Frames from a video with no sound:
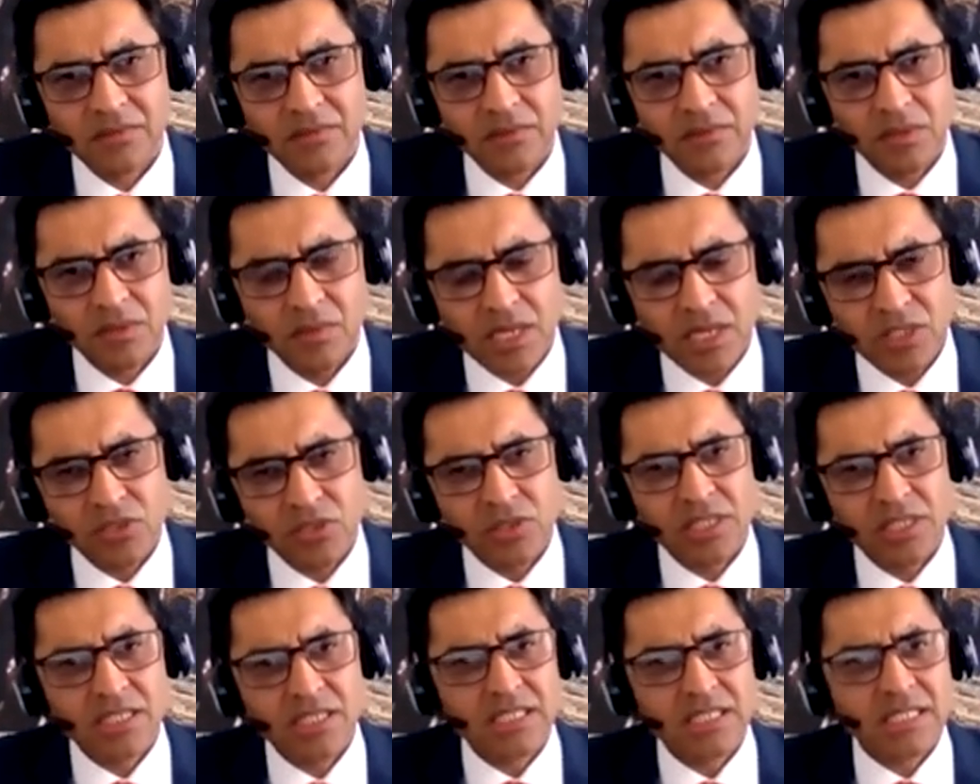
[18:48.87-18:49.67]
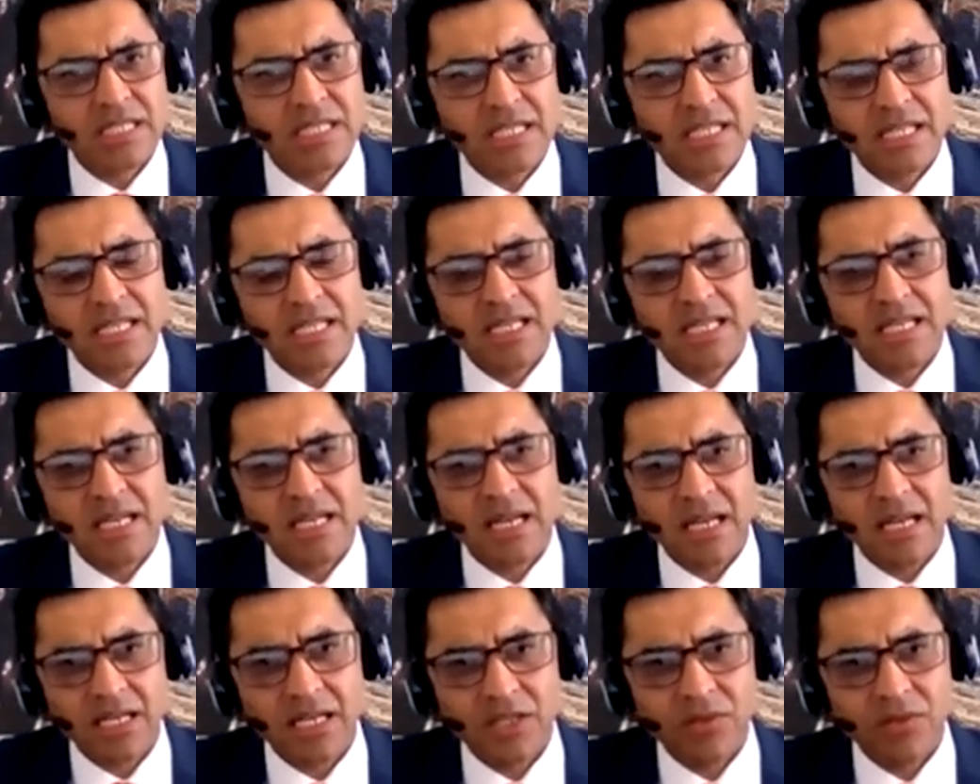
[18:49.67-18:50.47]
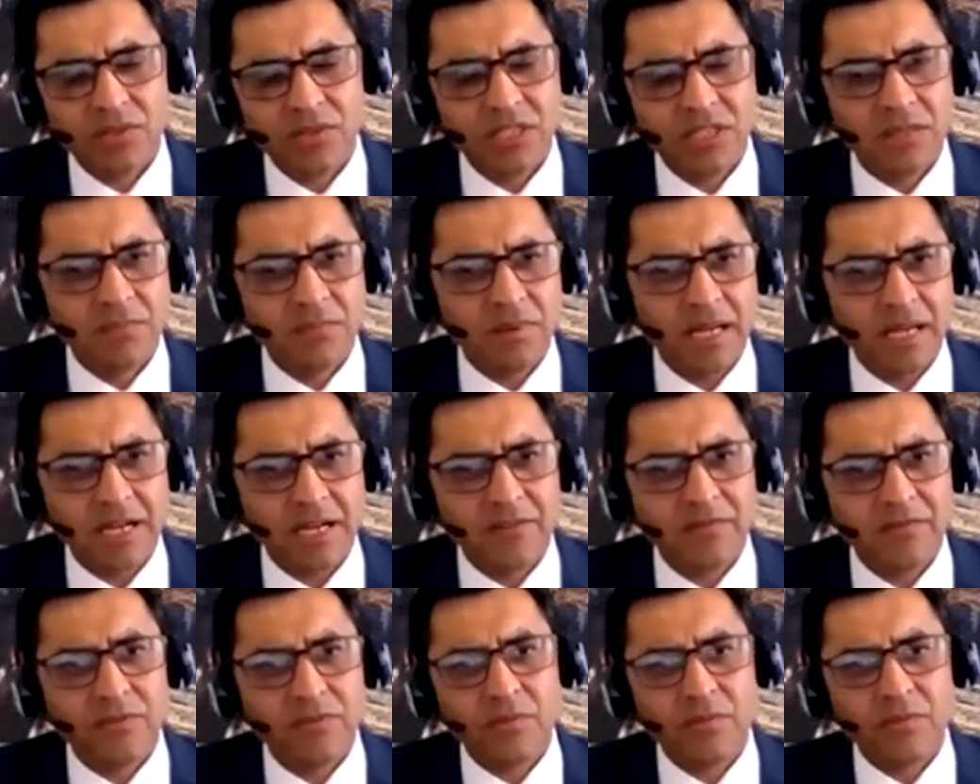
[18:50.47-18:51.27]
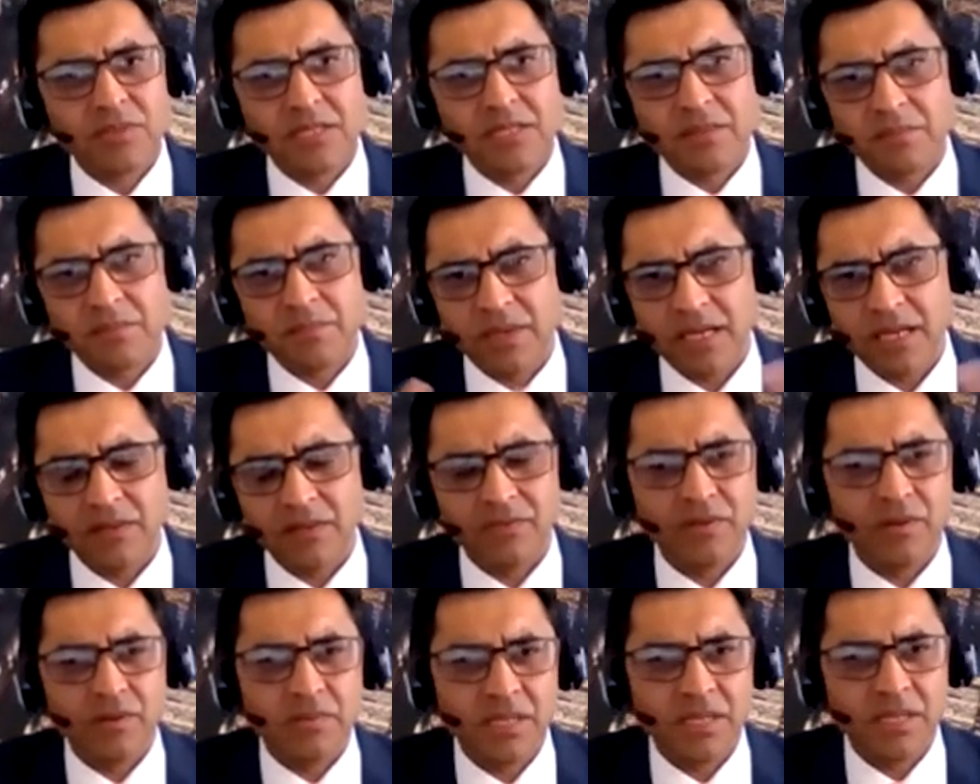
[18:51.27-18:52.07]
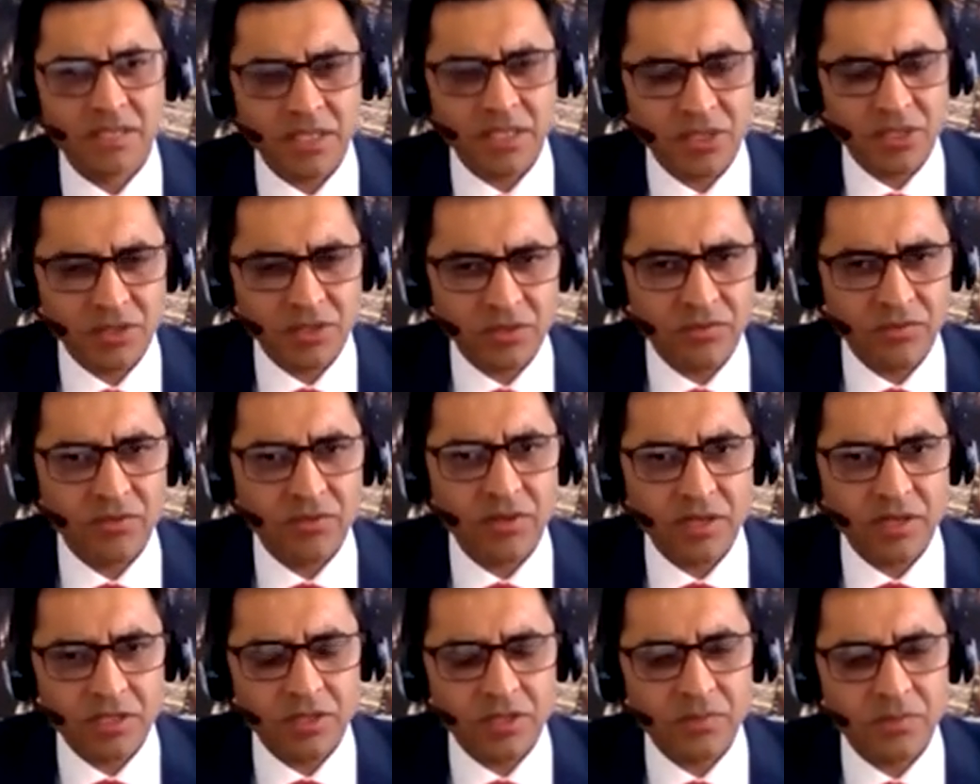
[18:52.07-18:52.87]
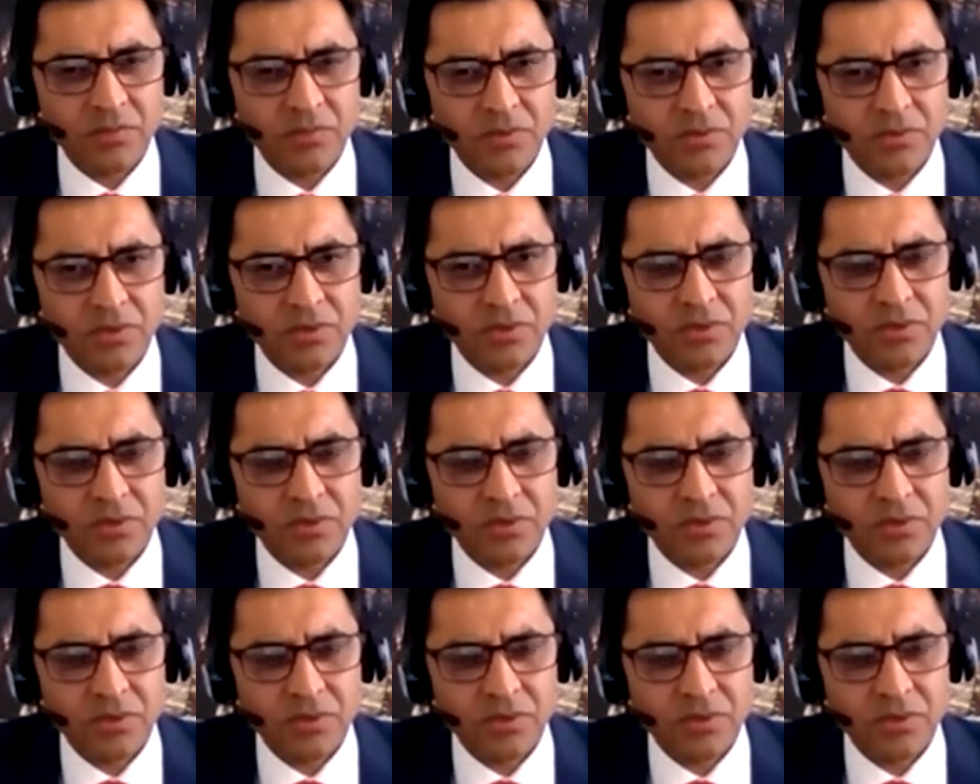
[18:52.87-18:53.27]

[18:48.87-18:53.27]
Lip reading: We eventually see IoT platforms and platformization of transport.